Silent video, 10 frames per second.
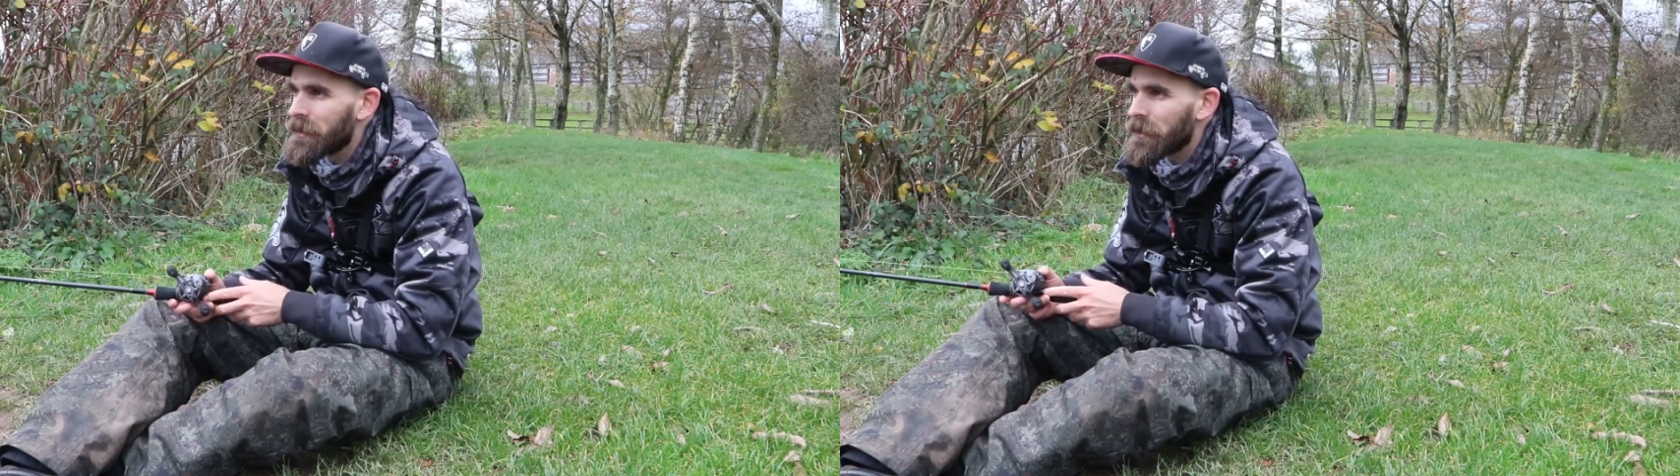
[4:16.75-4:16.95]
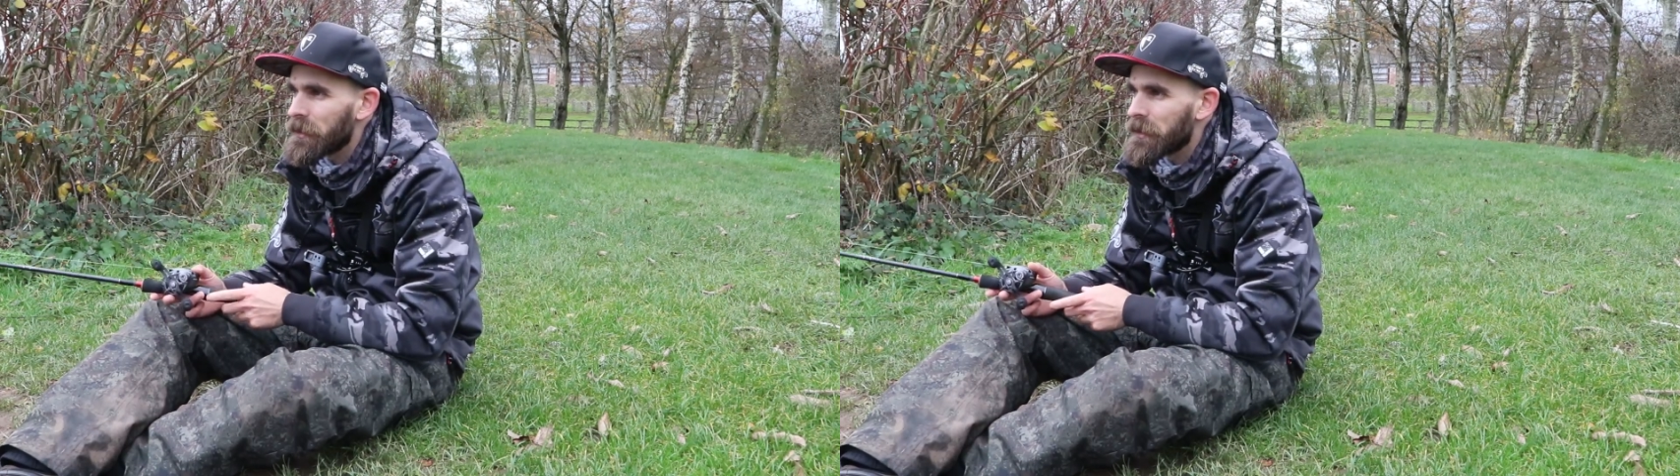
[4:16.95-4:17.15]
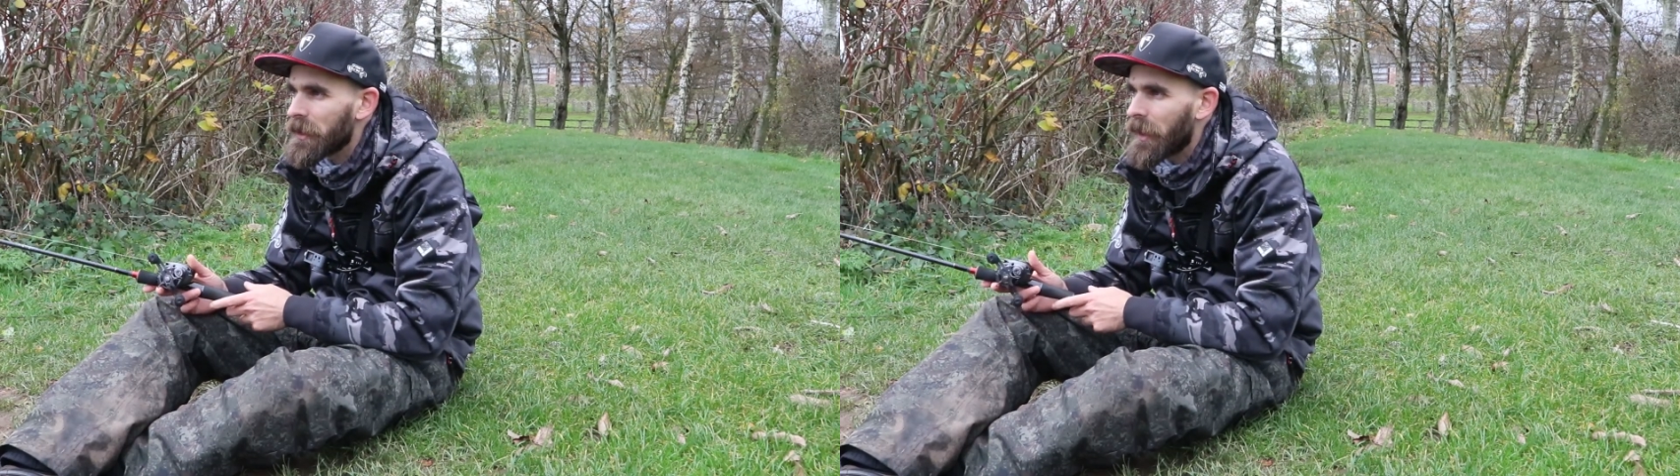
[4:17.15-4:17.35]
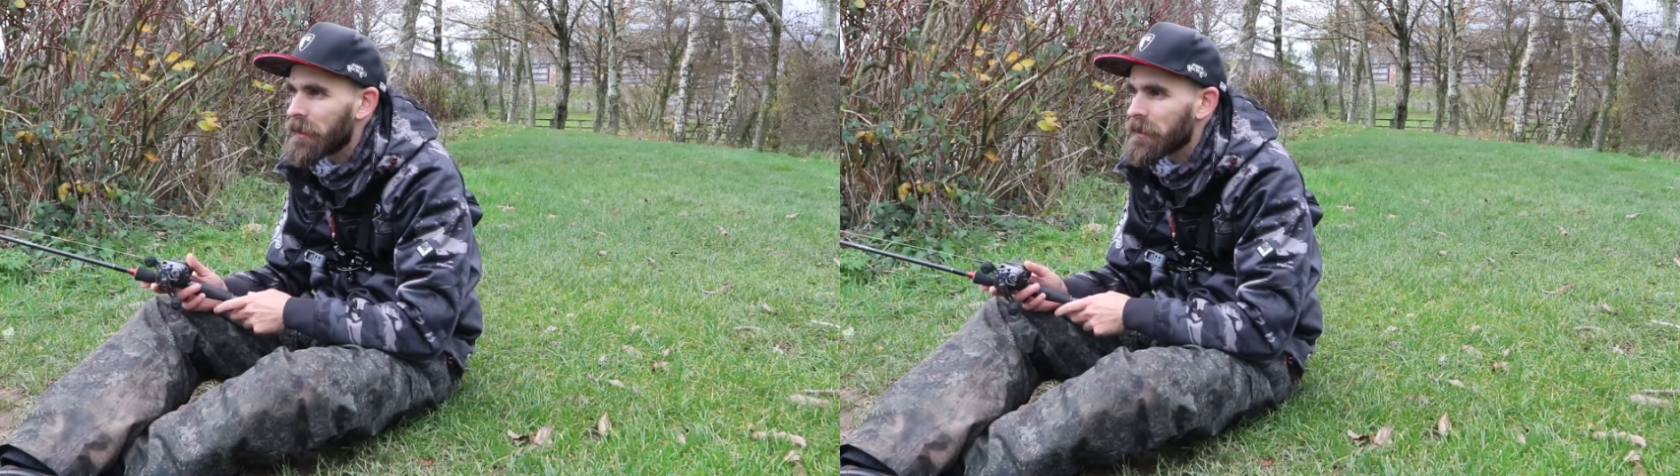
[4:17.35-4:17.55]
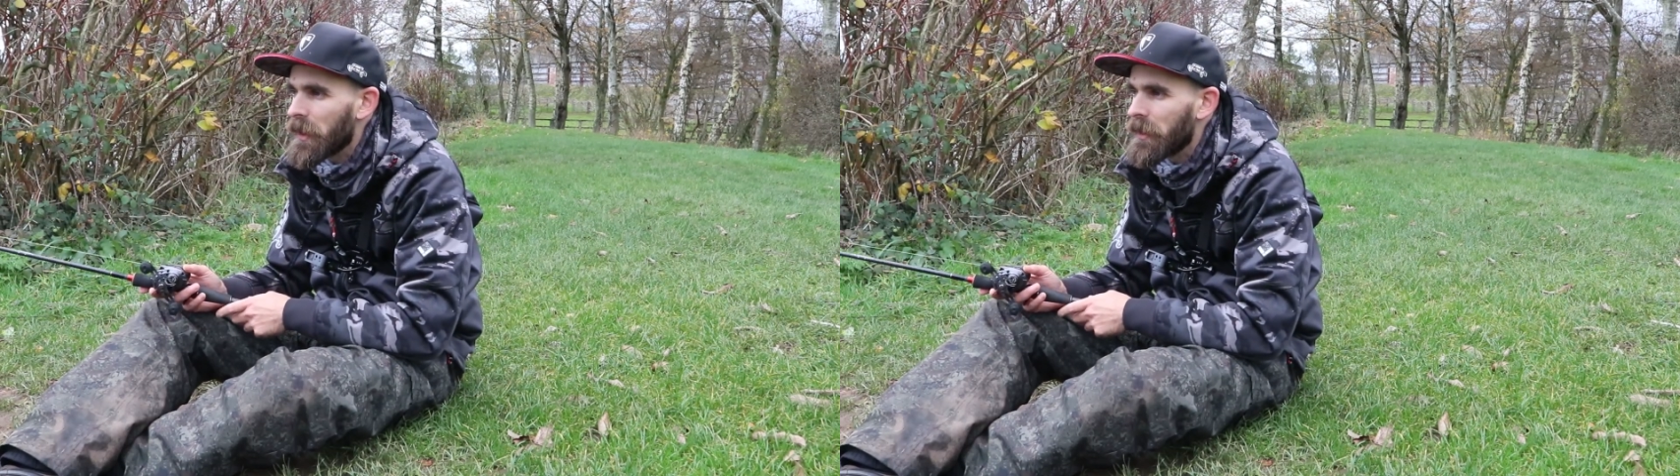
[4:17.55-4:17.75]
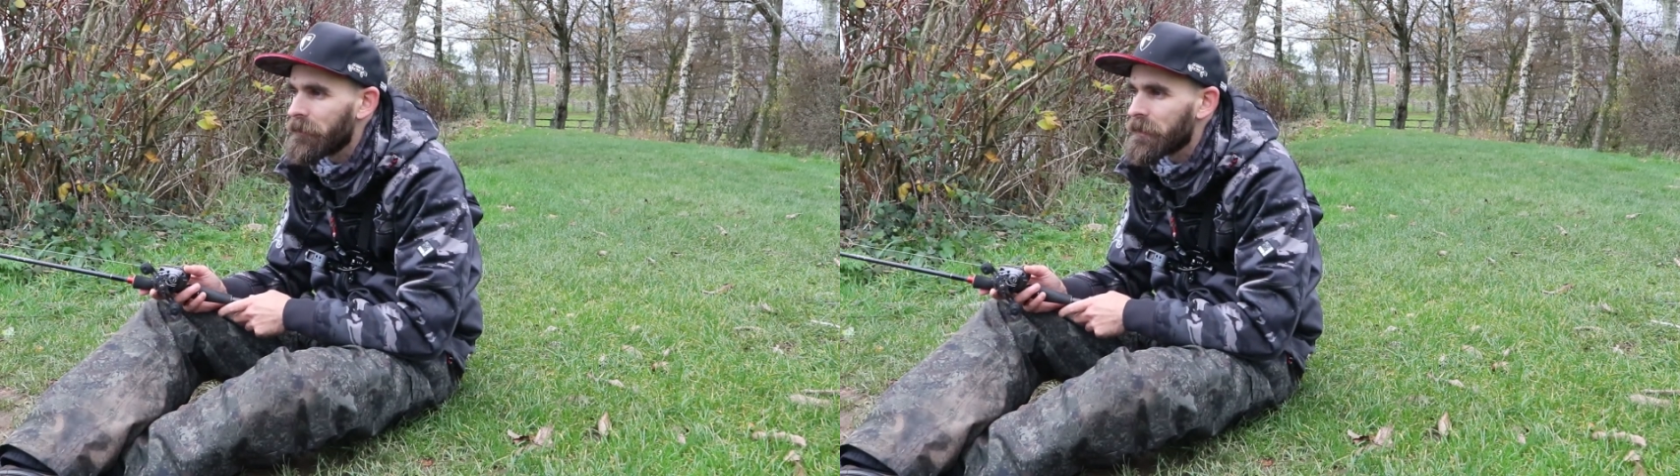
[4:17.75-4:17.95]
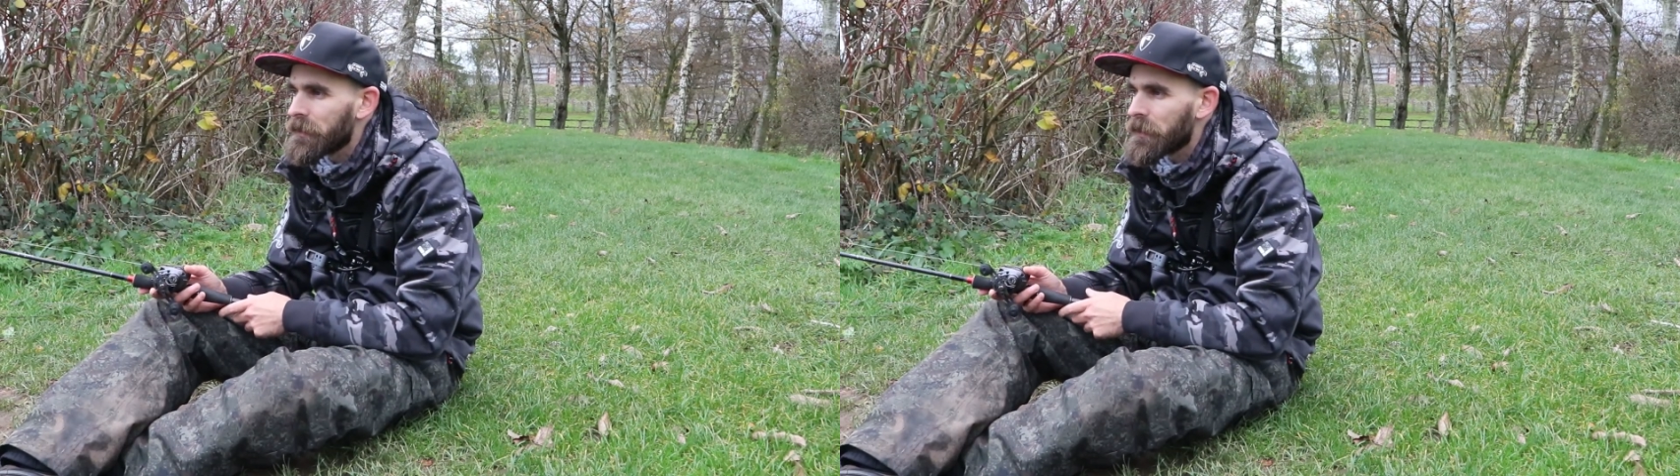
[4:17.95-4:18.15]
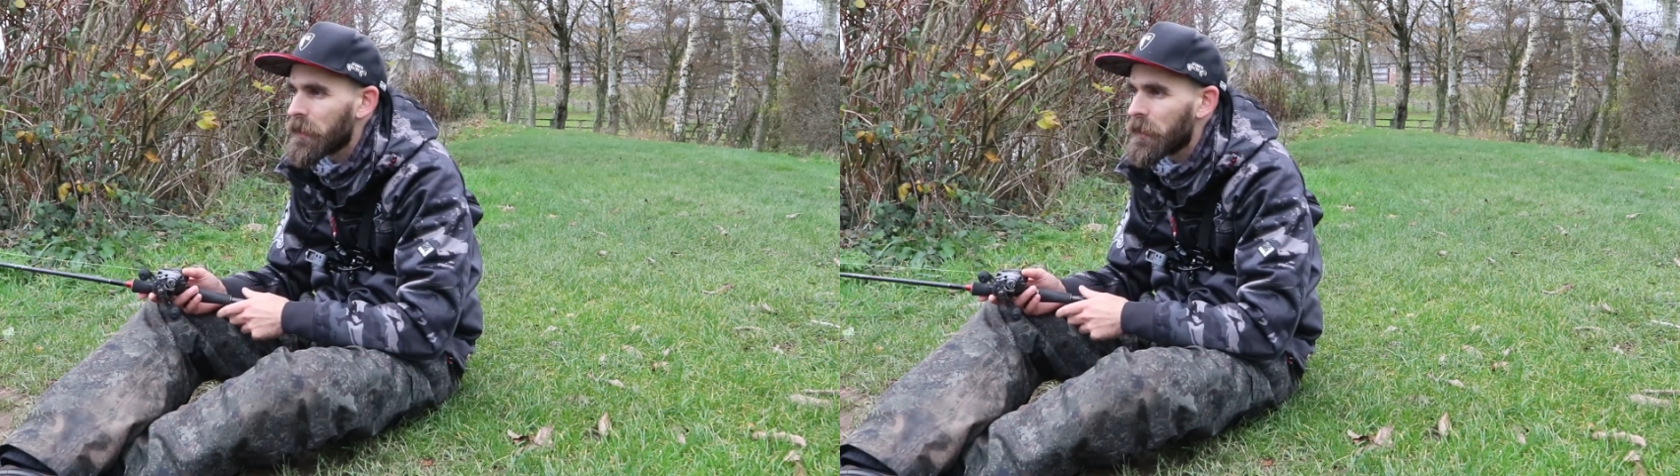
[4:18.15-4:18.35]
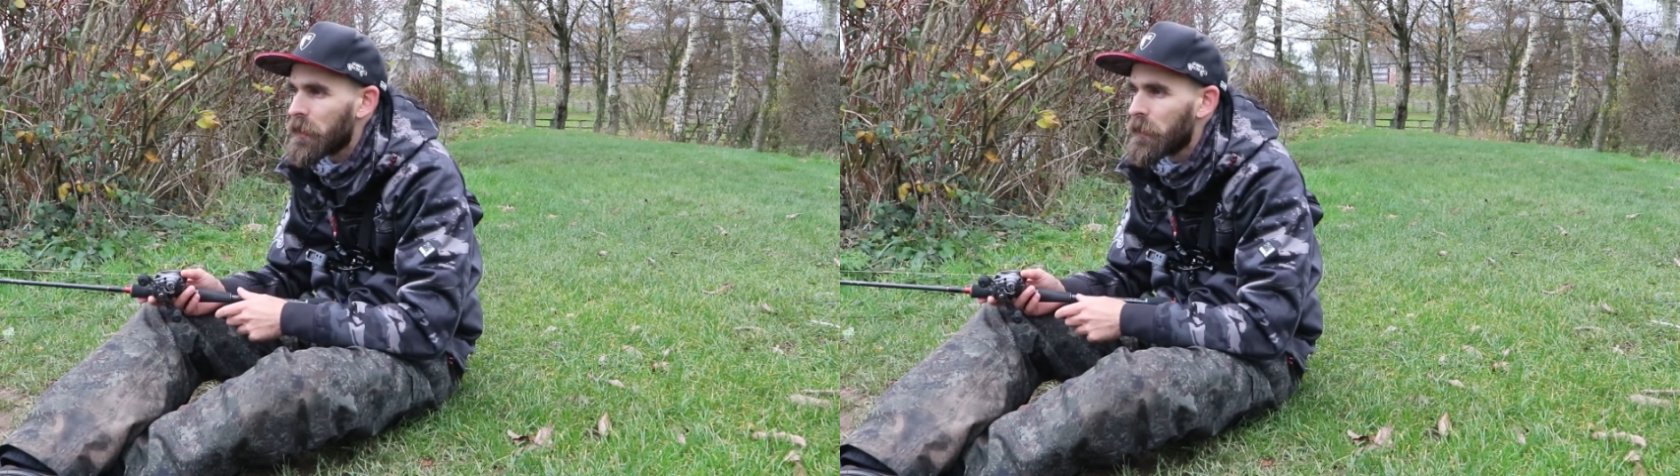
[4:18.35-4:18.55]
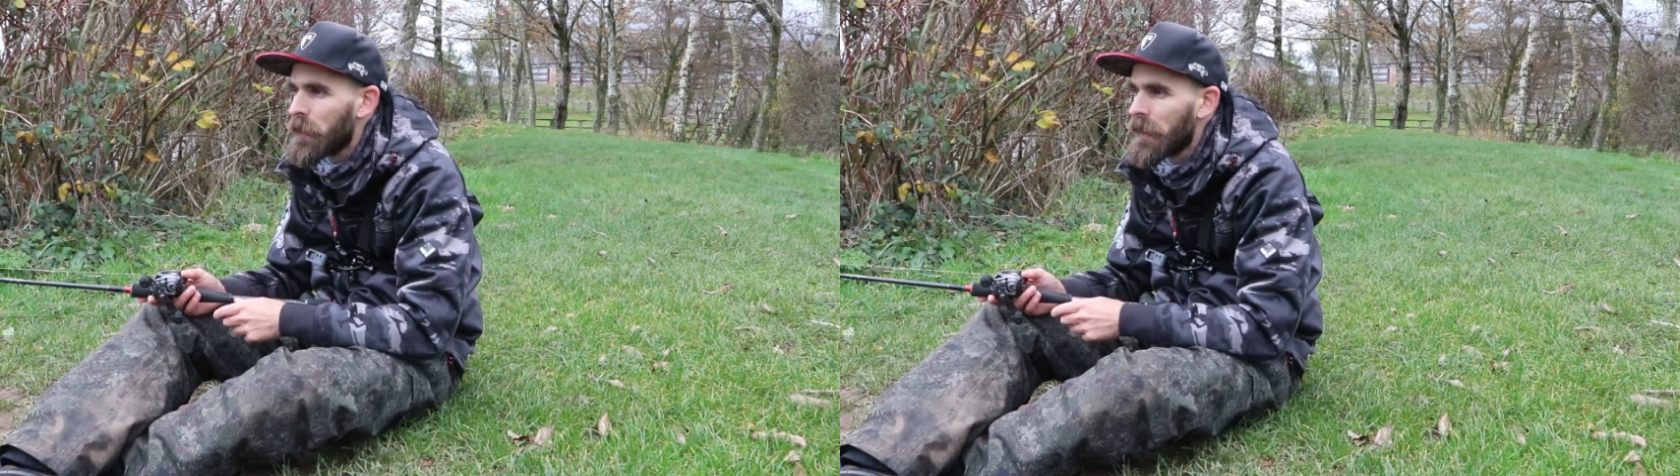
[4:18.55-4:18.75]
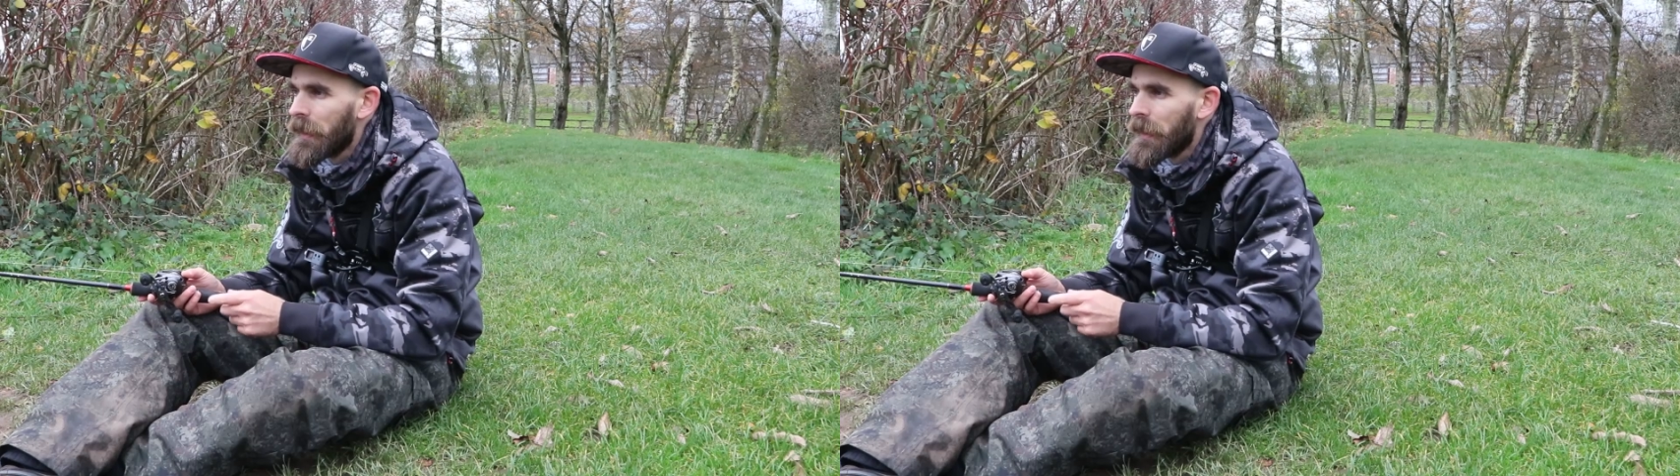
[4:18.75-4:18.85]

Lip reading: just changed over to